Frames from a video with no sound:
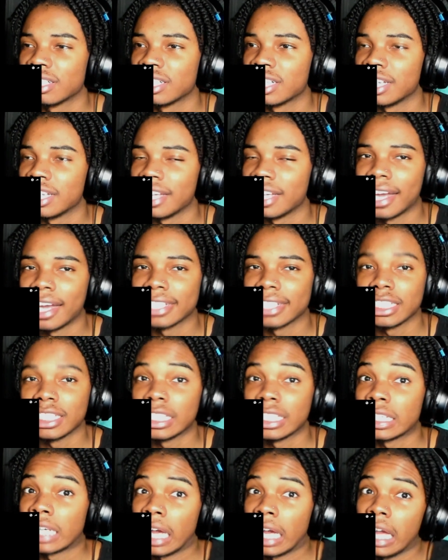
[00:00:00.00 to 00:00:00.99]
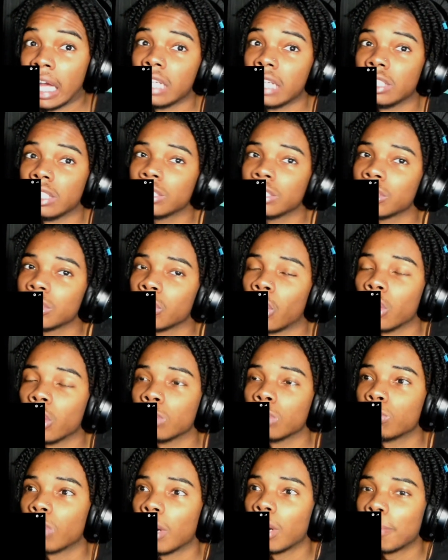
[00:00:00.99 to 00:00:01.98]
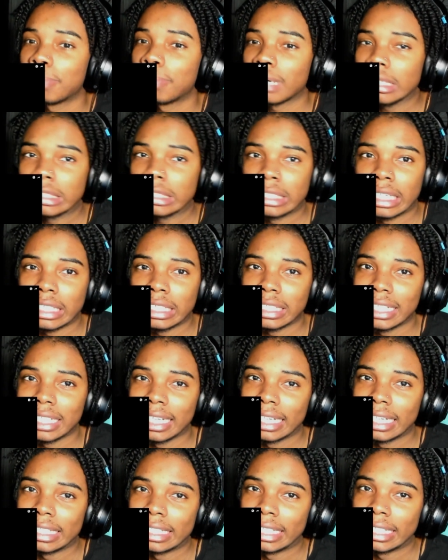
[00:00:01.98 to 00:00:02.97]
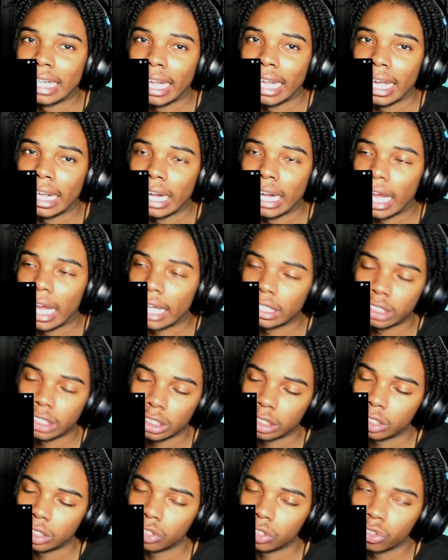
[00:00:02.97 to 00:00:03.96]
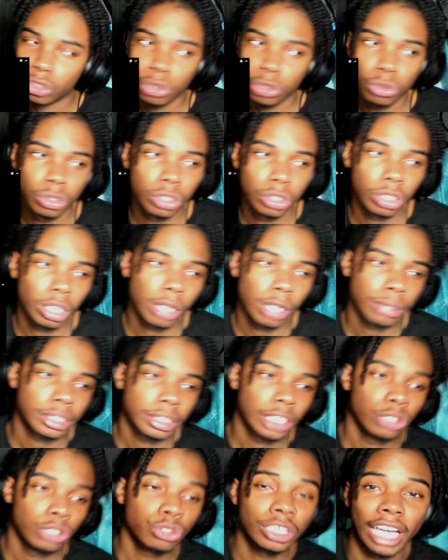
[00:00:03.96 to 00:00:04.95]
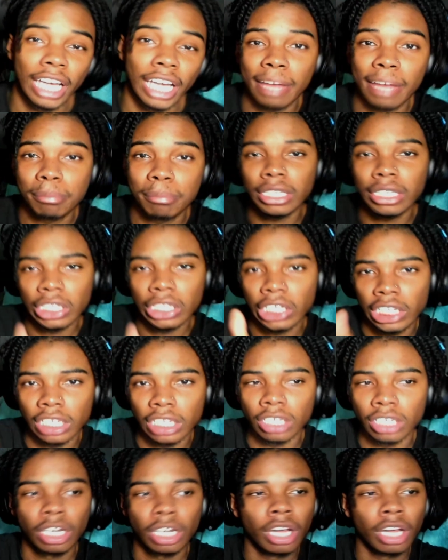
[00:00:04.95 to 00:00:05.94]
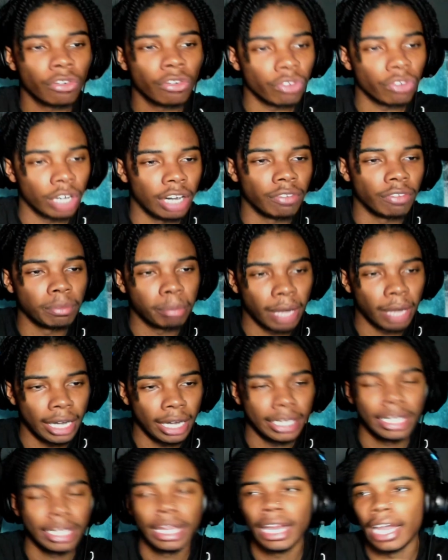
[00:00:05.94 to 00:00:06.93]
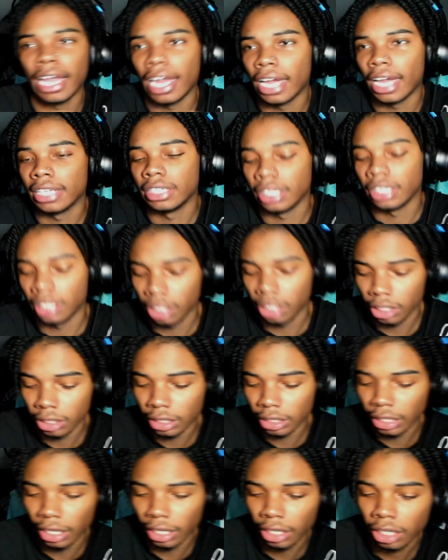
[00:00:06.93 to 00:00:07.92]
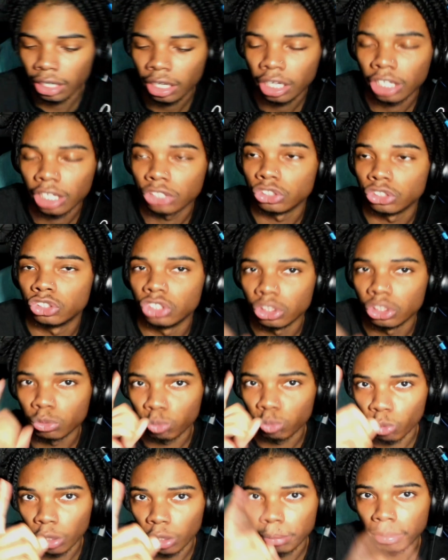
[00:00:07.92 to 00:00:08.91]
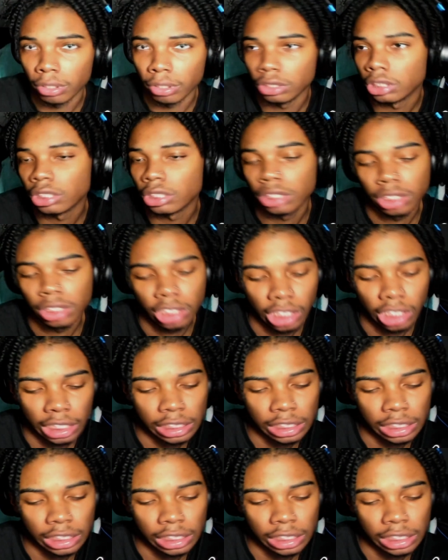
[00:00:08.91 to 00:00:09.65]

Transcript: You know what I'm saying? You can't. You only one person at the end of the day, and that's just the truth. You know what I'm saying? You can't be here for everybody at the end of the day. It's just one person. Let's